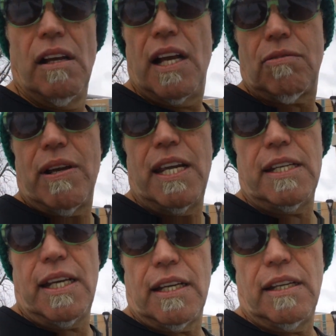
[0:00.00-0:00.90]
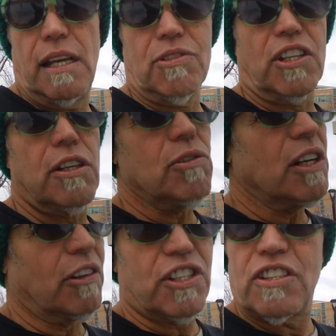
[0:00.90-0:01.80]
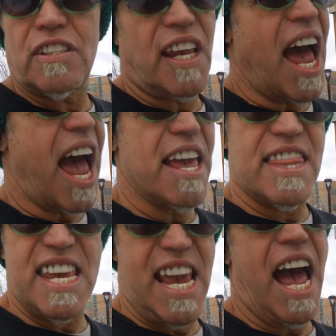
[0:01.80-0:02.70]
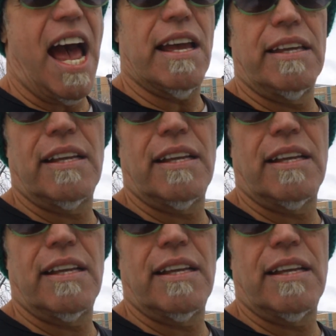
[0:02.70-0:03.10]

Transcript: That's what he did. He was the due diligence guy, the guy.